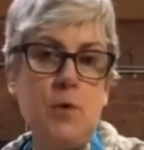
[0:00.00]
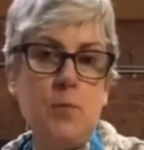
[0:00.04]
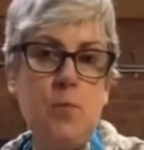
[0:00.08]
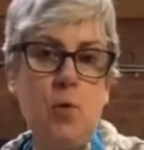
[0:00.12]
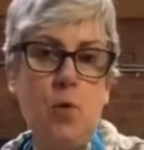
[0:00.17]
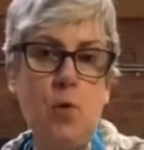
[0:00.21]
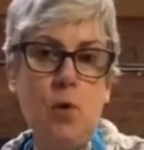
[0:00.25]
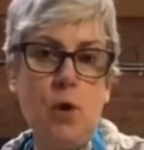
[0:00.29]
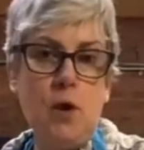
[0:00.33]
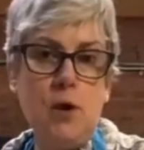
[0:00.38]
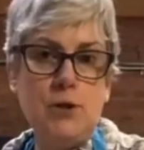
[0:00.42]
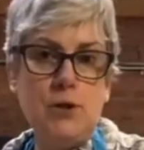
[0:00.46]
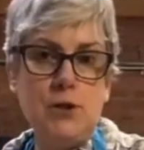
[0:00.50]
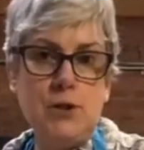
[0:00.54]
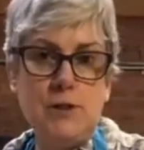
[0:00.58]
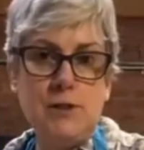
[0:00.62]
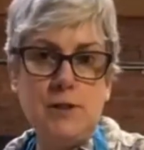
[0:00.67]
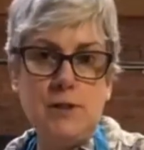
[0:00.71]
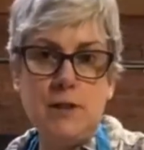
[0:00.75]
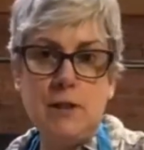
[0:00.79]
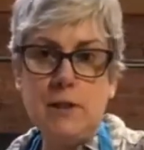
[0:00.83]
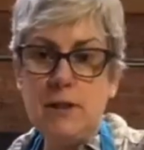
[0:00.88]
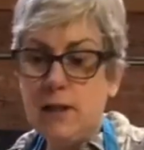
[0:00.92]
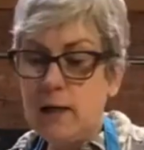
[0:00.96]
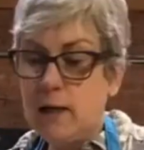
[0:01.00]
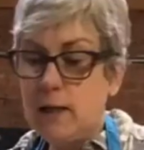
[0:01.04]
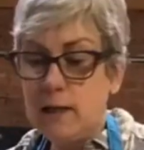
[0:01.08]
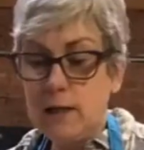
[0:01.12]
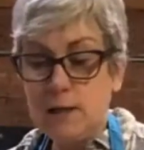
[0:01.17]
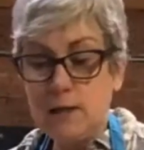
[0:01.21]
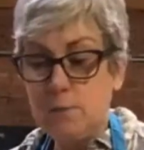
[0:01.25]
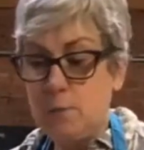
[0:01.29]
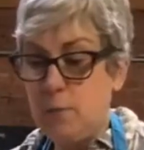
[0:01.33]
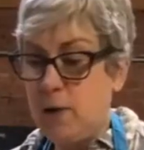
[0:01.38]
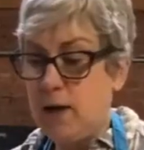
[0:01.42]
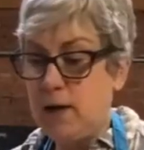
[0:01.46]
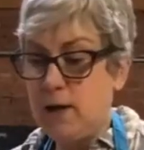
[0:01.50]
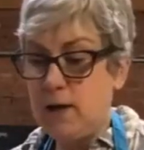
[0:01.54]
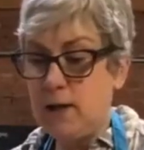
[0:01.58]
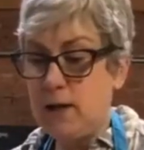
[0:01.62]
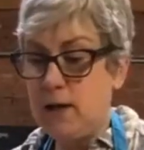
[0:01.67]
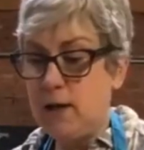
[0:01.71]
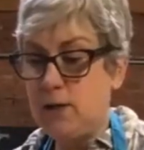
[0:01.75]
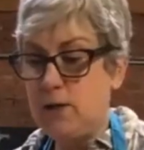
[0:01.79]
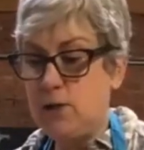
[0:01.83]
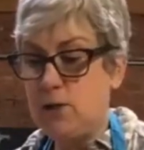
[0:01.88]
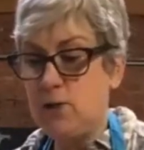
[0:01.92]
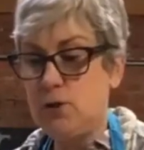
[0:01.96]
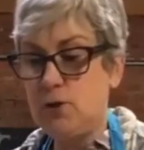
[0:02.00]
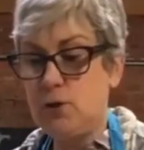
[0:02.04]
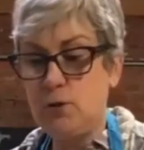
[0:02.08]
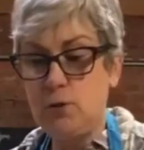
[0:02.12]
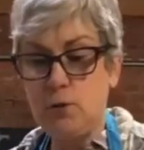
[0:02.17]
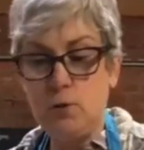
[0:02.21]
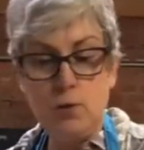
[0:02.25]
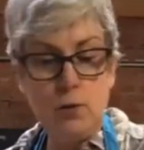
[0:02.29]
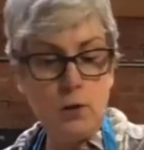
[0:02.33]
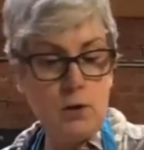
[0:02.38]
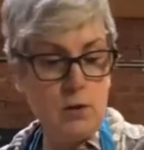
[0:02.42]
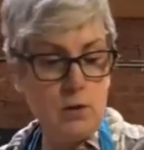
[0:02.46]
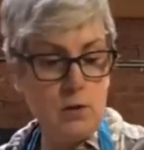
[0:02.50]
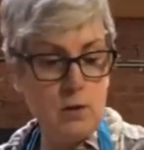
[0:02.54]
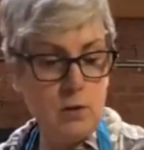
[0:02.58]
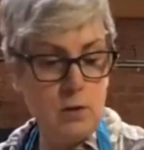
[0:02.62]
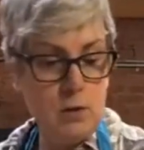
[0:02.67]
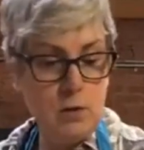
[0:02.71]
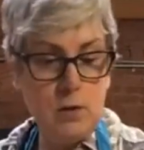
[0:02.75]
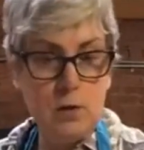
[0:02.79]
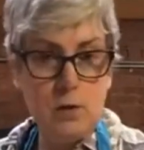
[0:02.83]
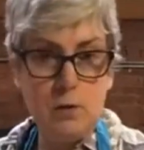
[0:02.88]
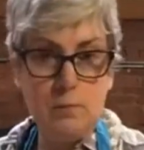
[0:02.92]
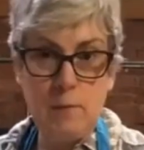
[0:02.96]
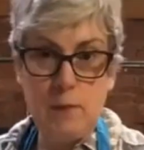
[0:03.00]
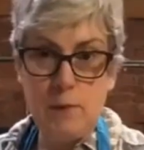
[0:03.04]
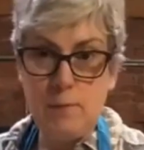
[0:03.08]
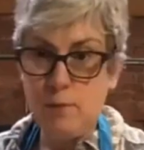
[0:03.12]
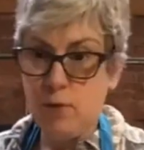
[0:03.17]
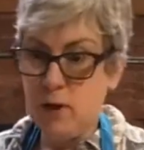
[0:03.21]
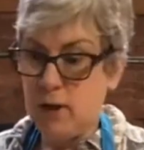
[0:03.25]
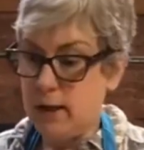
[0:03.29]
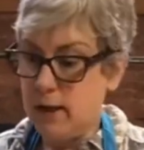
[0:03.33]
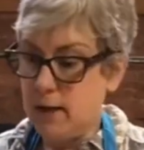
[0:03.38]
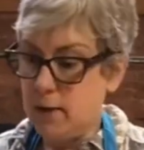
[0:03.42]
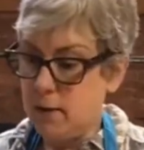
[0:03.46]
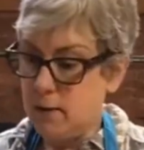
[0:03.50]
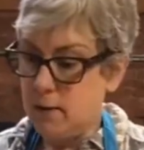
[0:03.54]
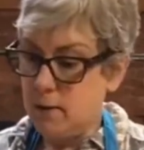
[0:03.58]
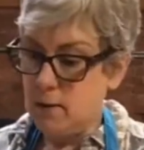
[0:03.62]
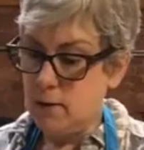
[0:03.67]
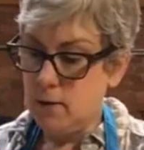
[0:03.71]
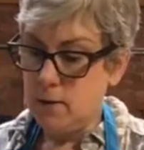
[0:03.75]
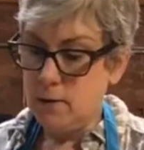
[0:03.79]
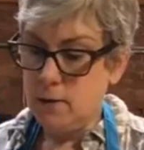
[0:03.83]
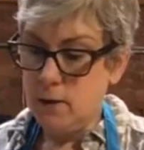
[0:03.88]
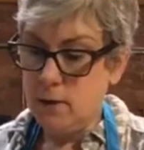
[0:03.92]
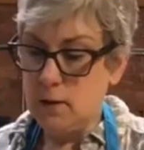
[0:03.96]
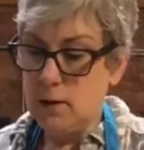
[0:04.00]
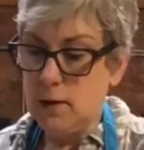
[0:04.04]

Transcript: And I'm gonna pour just the littlest bit into my plate.